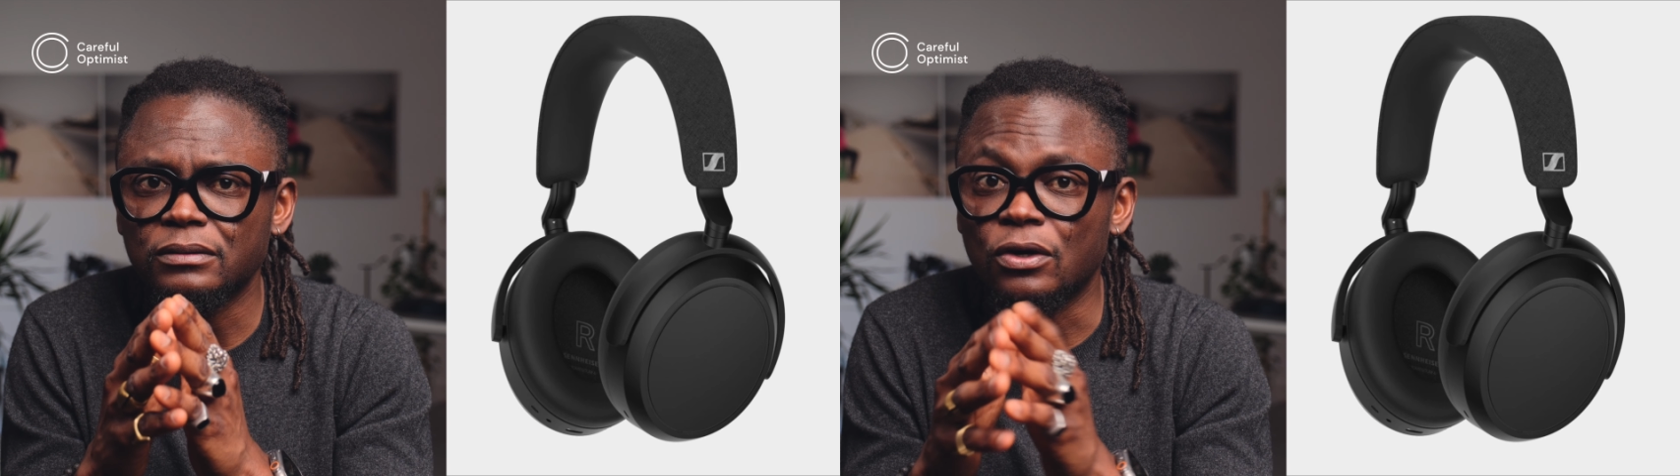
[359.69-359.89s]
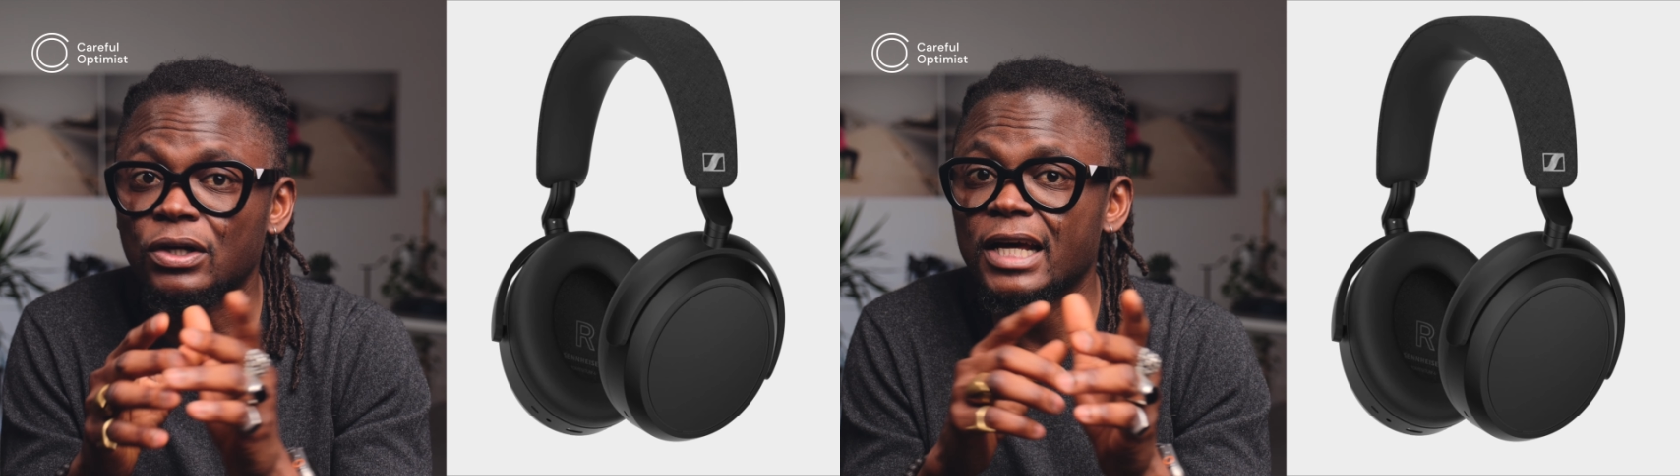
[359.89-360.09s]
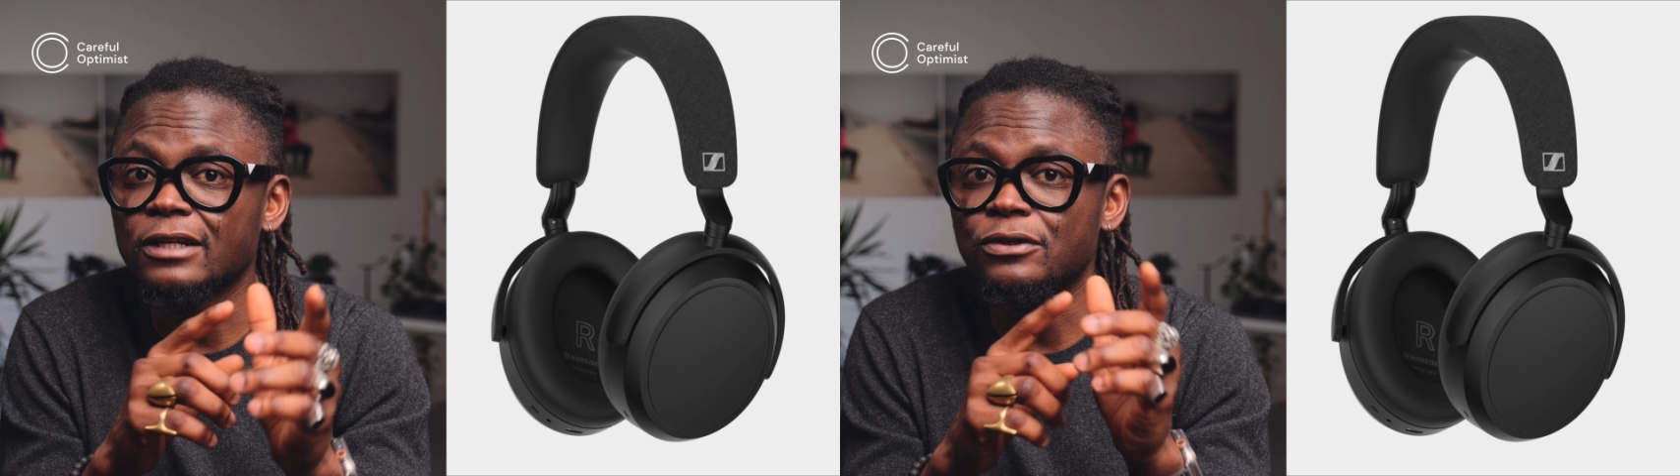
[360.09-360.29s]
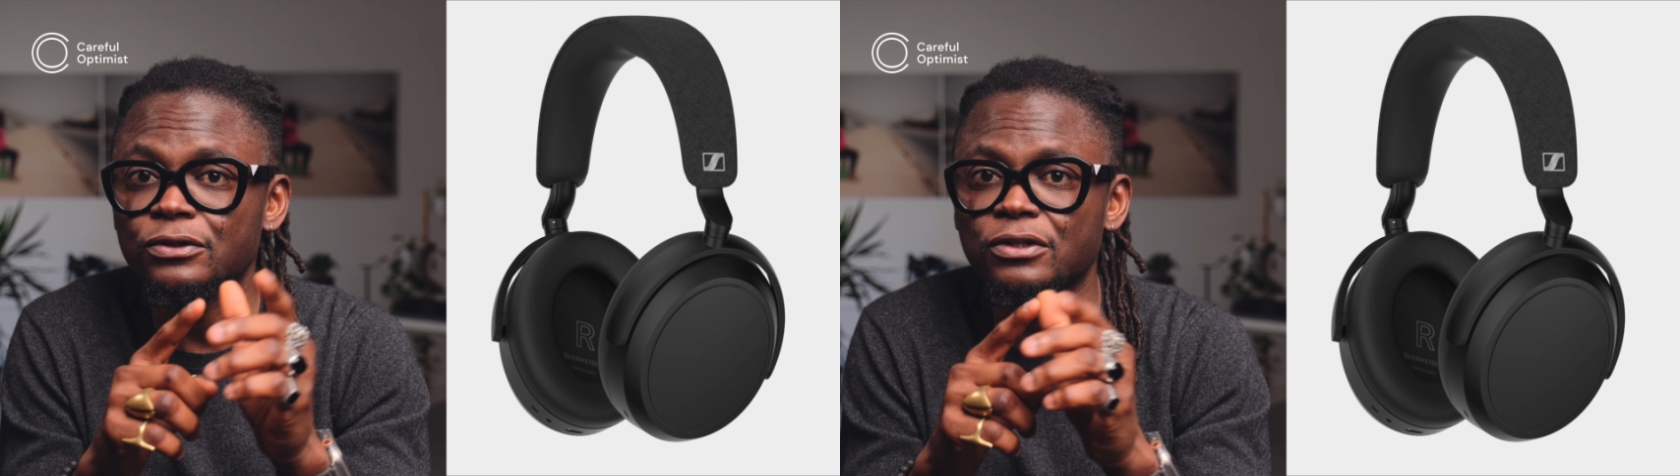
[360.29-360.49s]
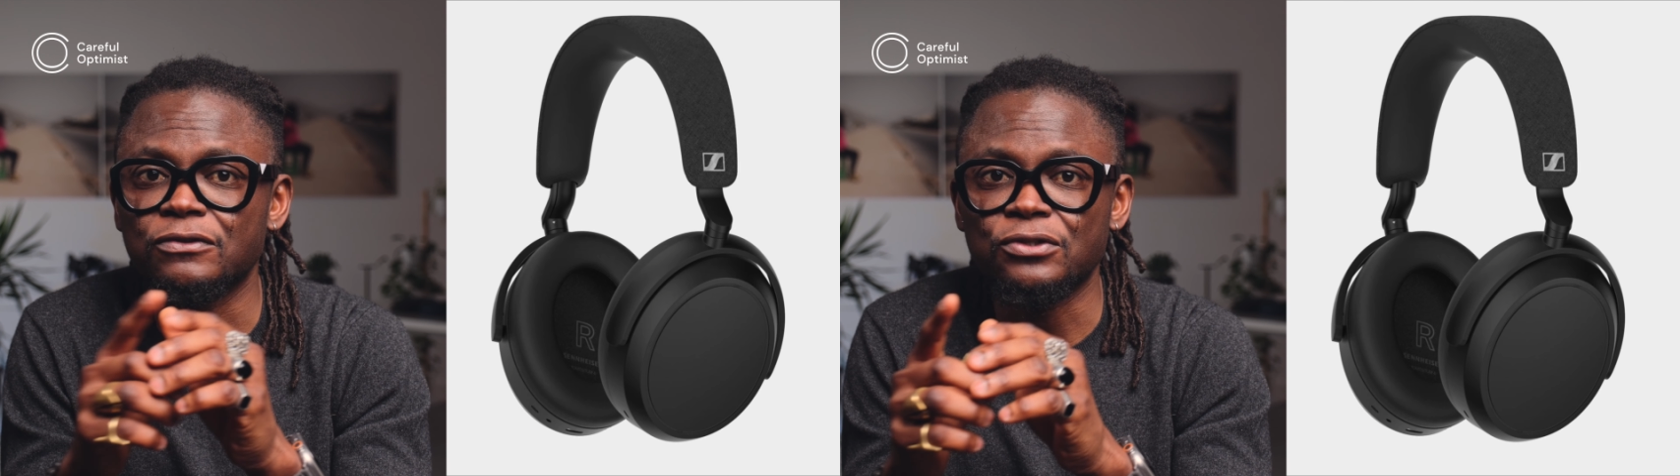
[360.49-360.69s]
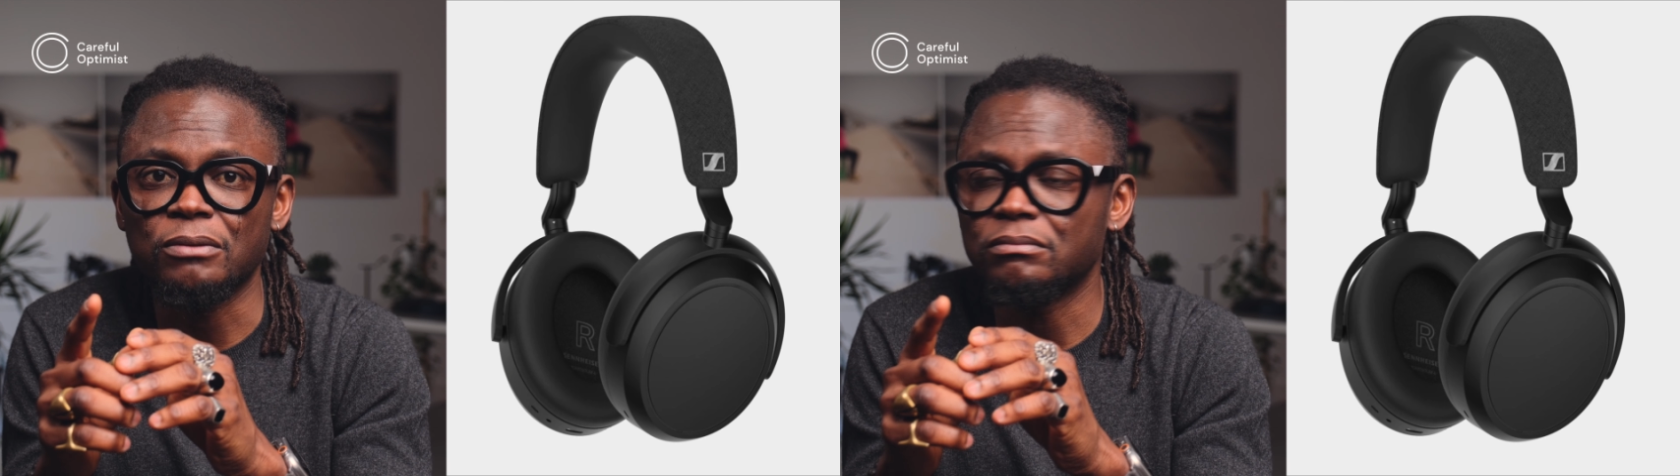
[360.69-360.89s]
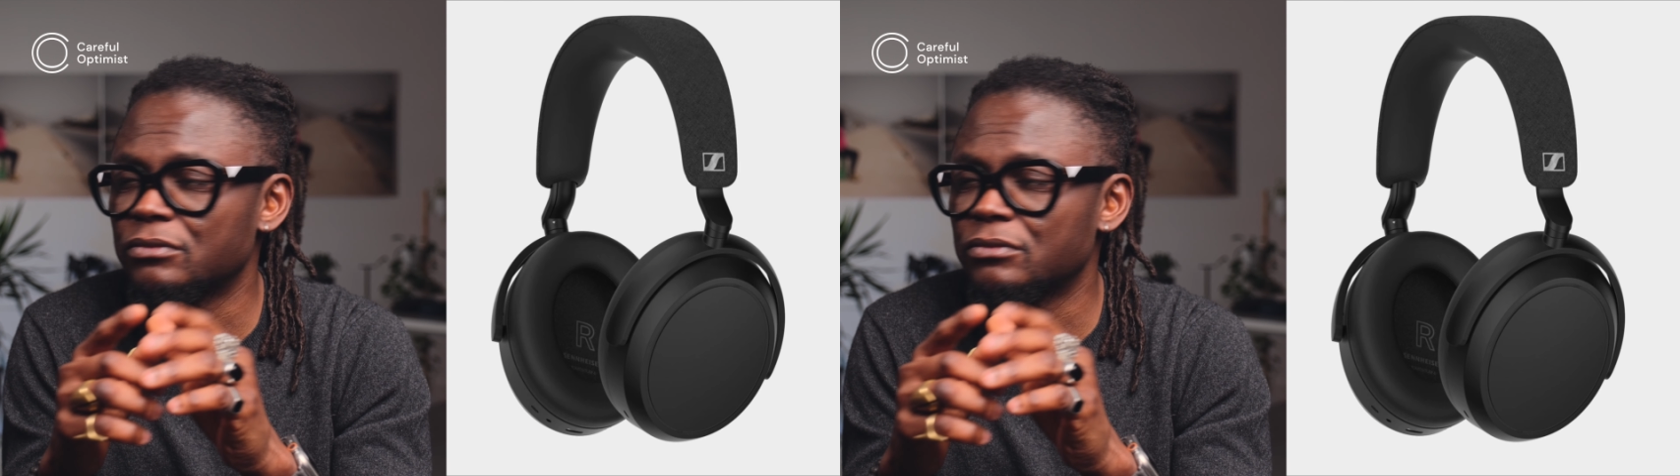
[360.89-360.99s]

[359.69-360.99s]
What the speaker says: unlike those of some